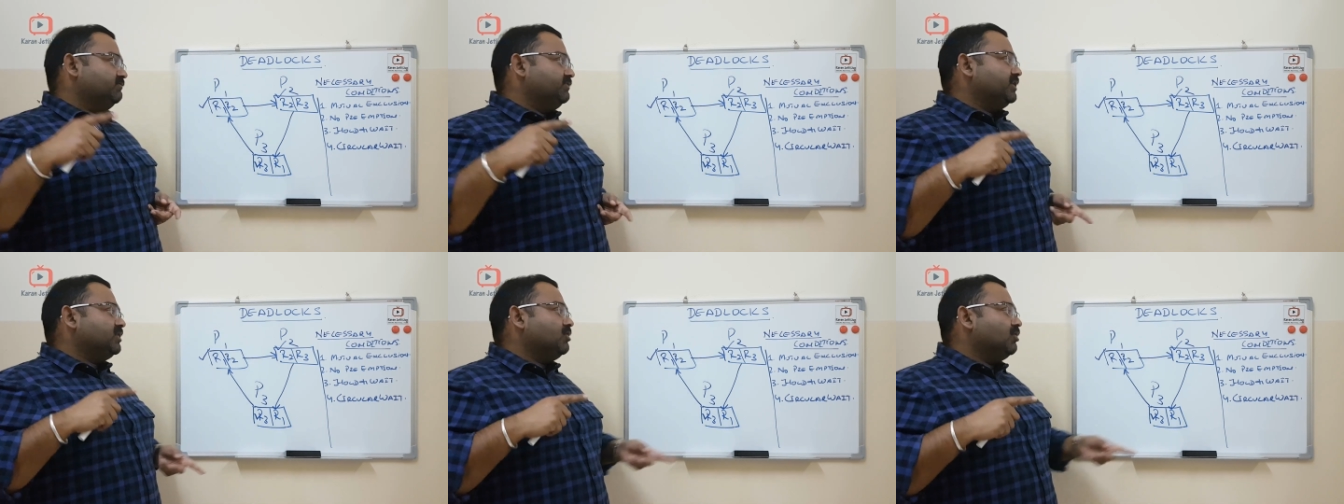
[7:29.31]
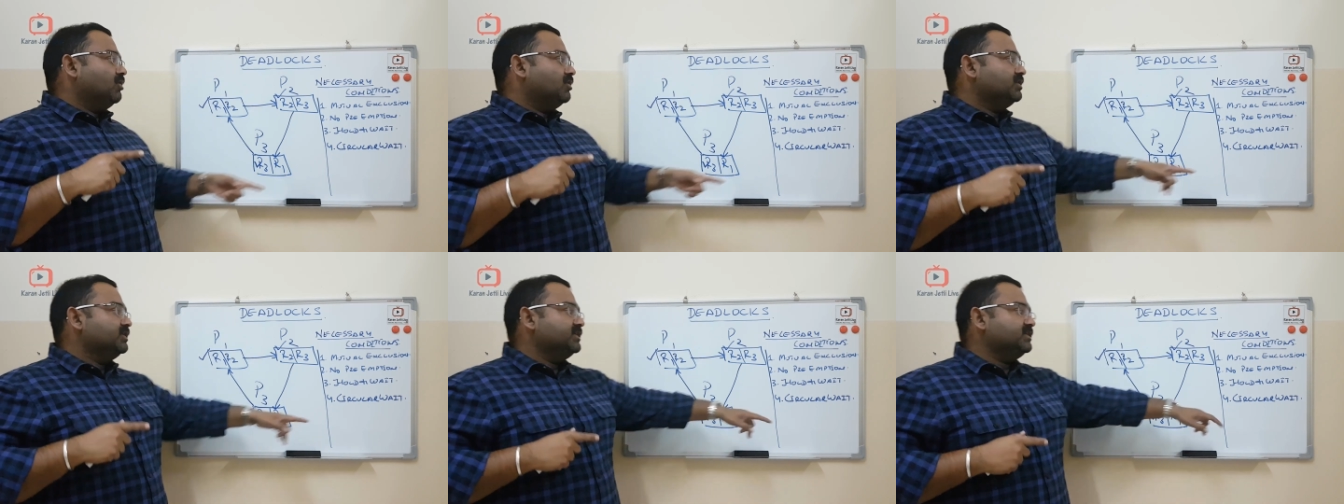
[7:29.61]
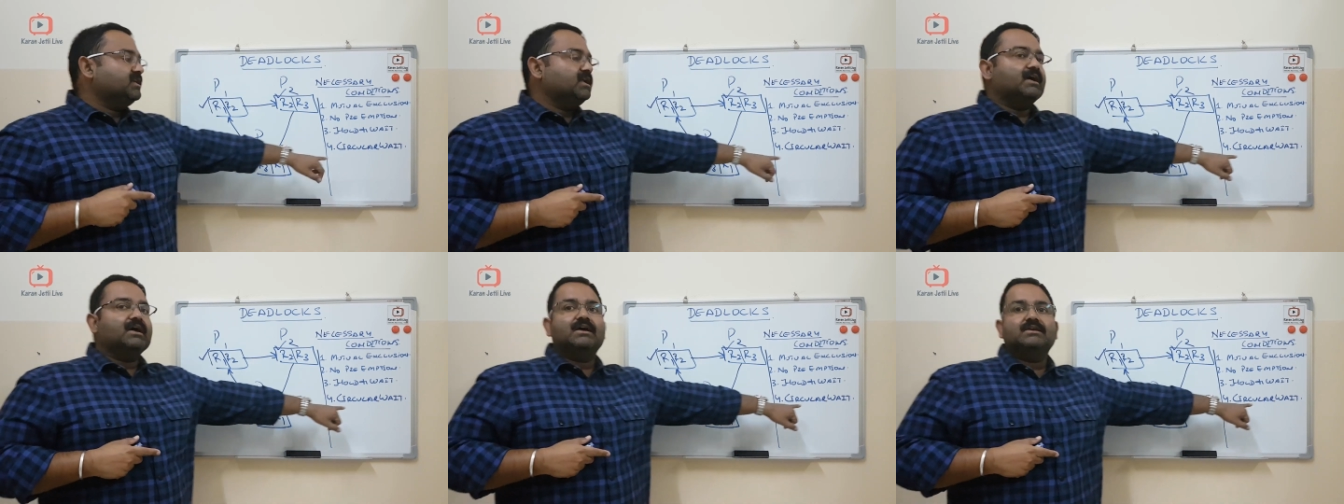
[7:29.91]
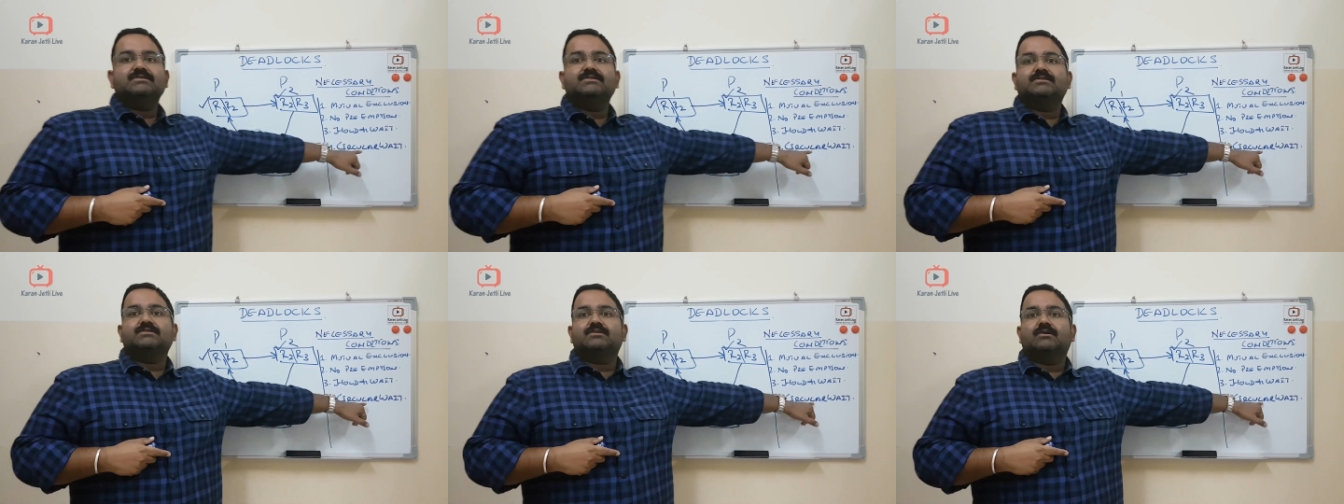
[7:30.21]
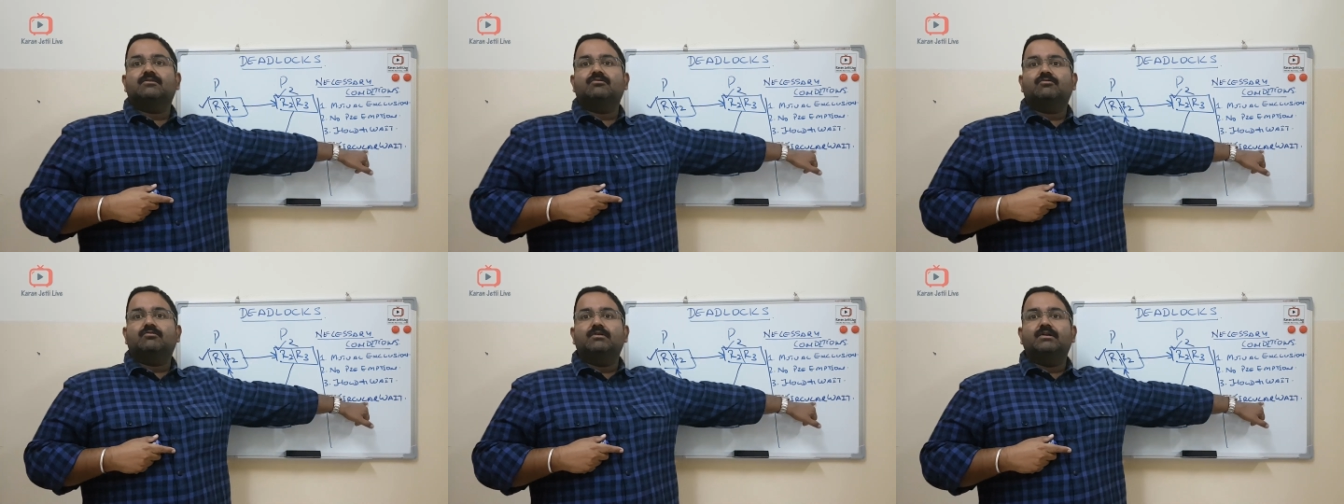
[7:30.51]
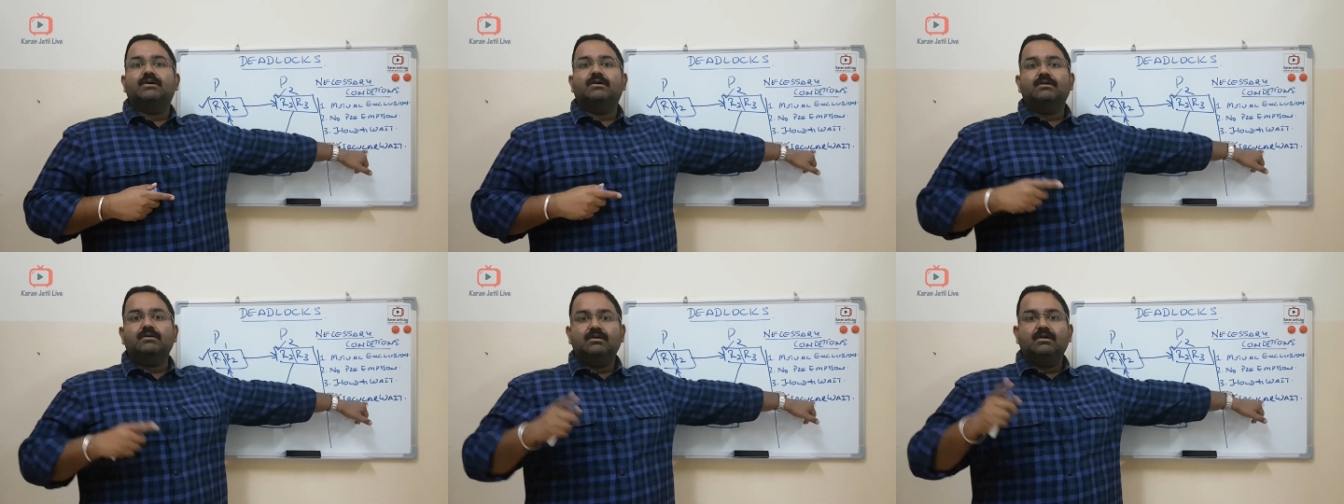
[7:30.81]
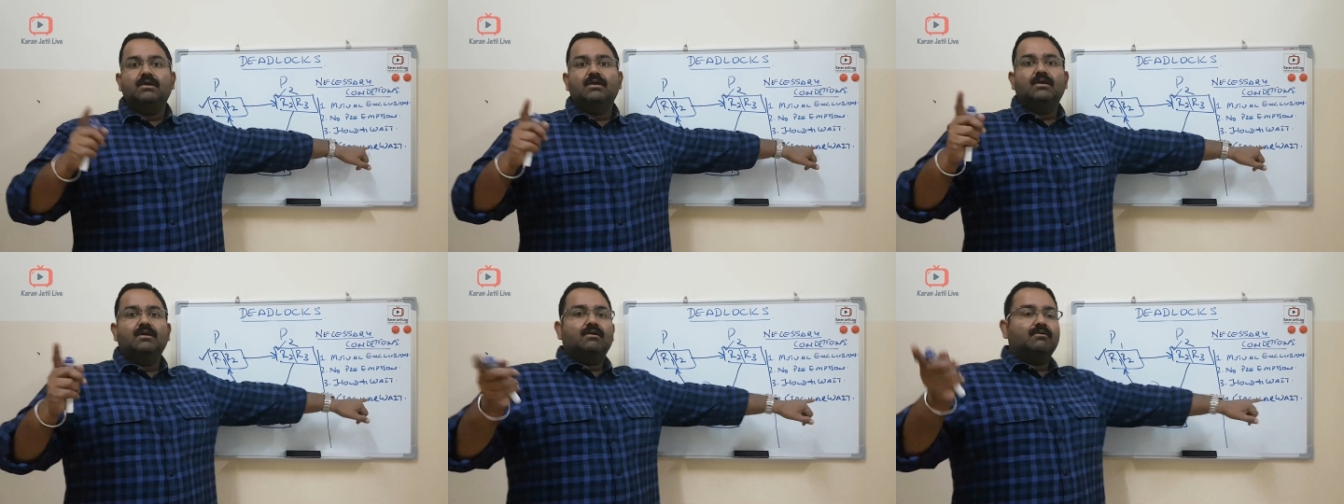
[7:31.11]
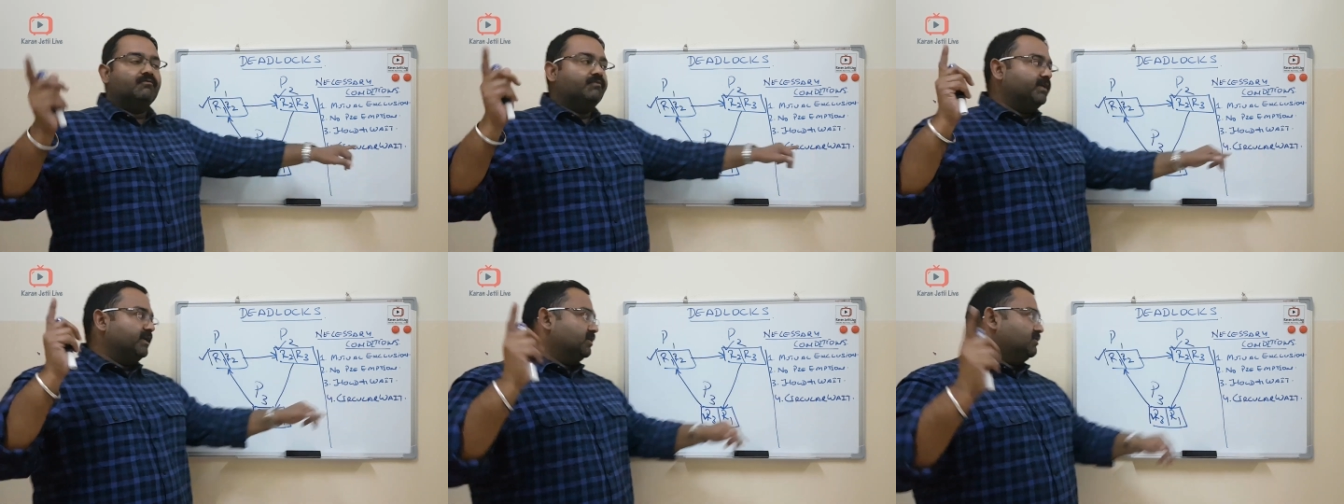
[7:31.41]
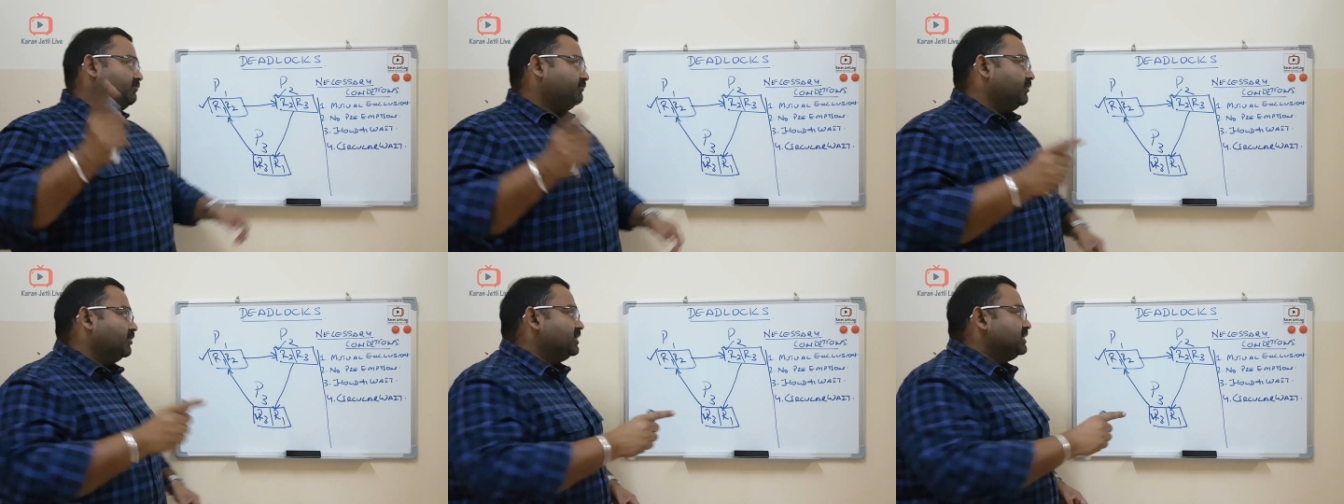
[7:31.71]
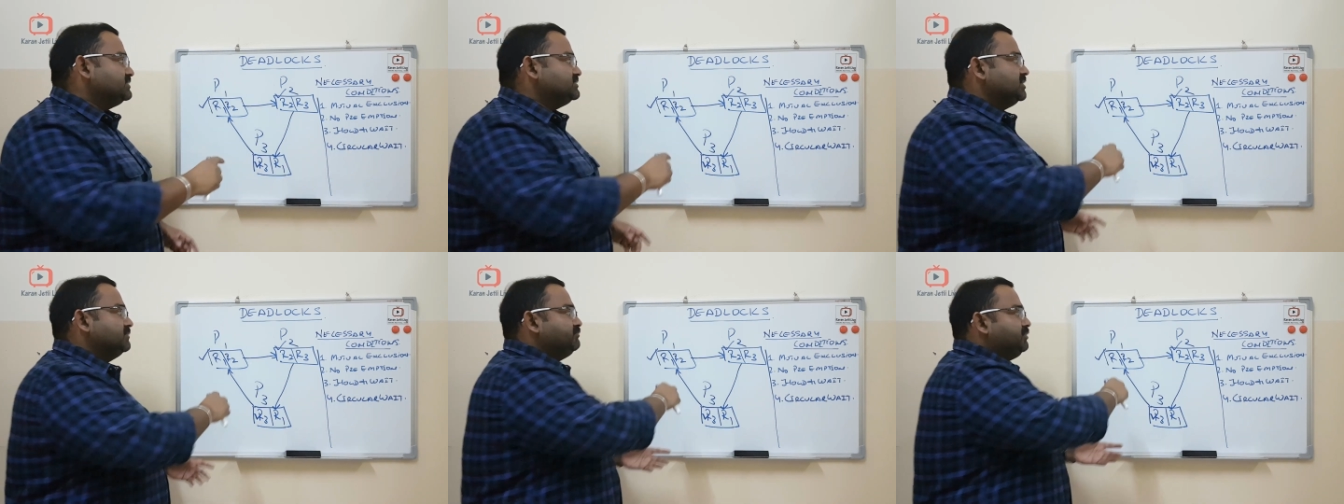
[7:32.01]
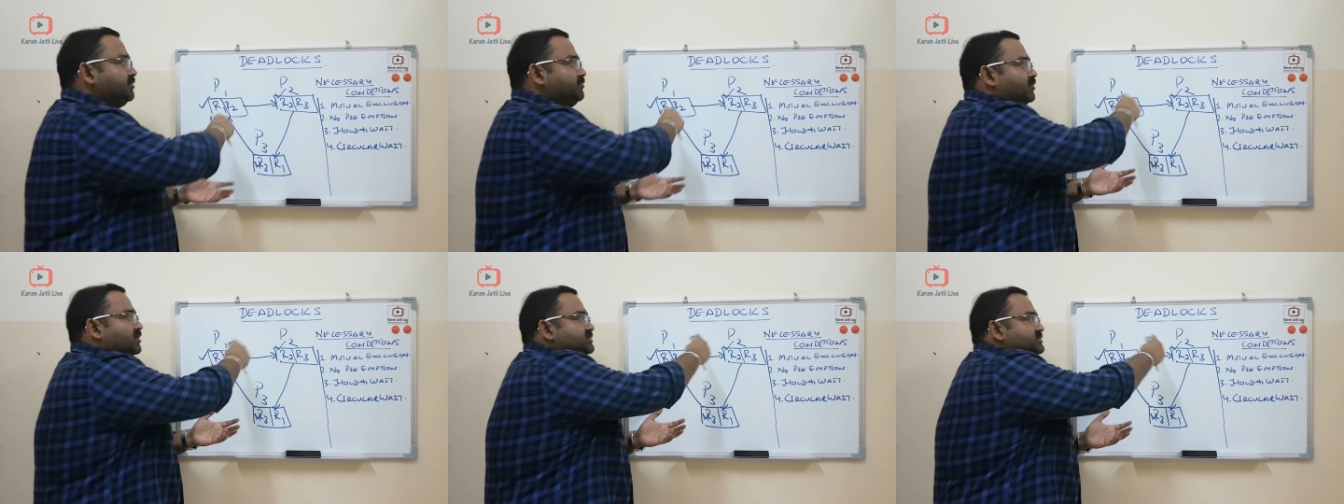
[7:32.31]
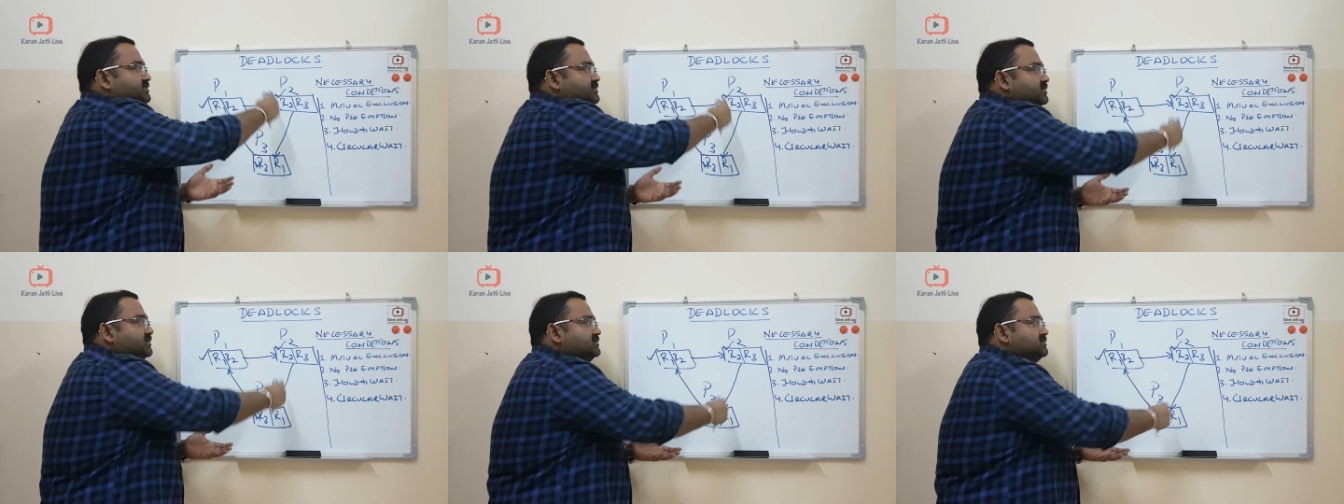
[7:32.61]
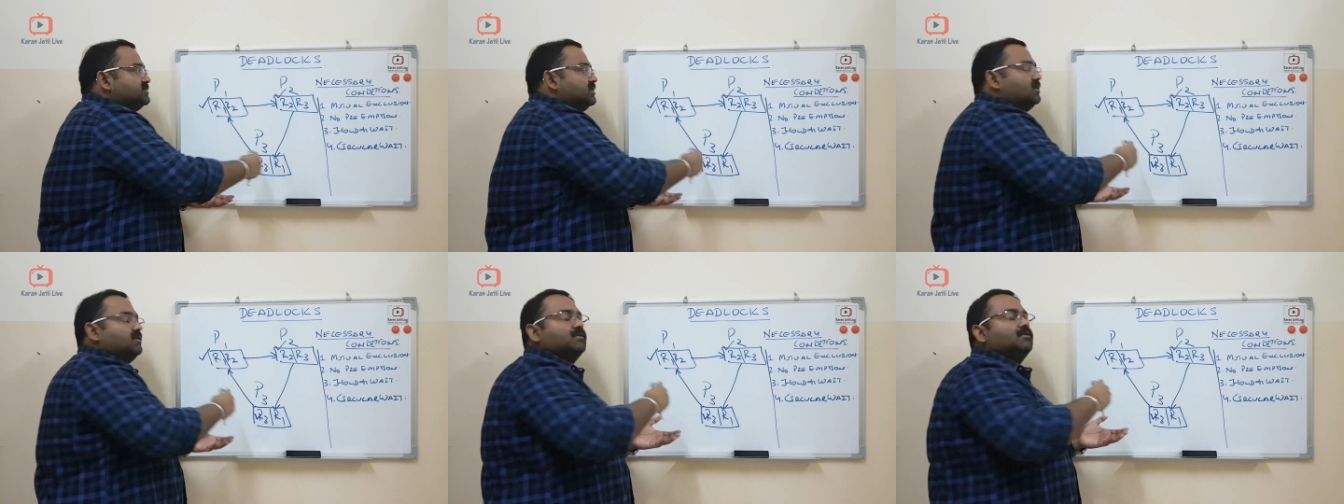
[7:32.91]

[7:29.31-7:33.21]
We call it as circular wait. For example, boys and girls,